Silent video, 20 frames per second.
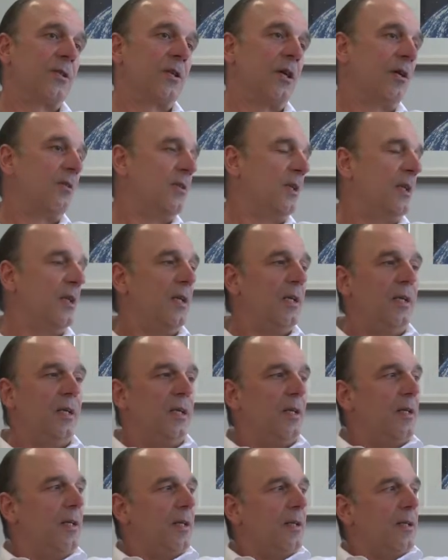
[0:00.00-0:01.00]
So
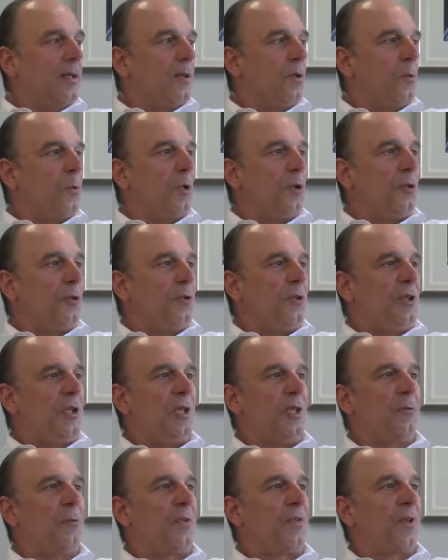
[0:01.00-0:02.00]
and when you're
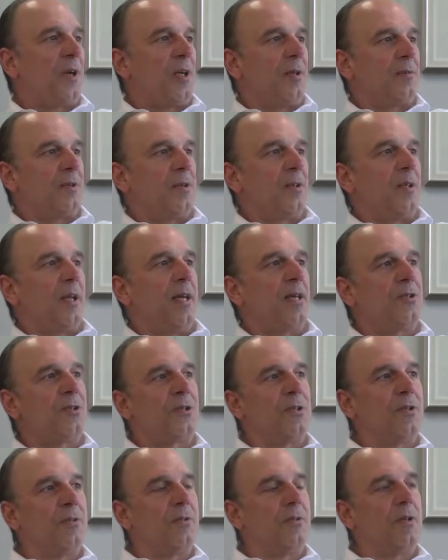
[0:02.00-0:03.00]
dealing with
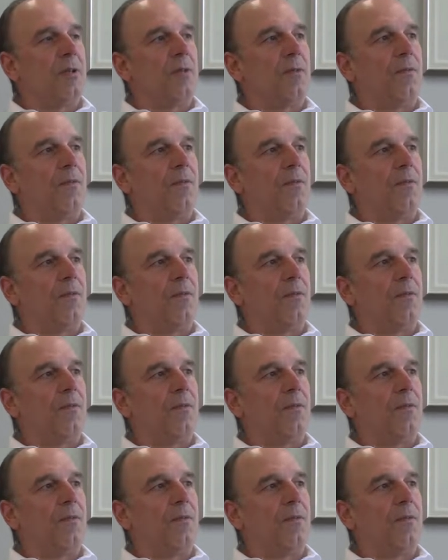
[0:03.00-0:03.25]
isolation,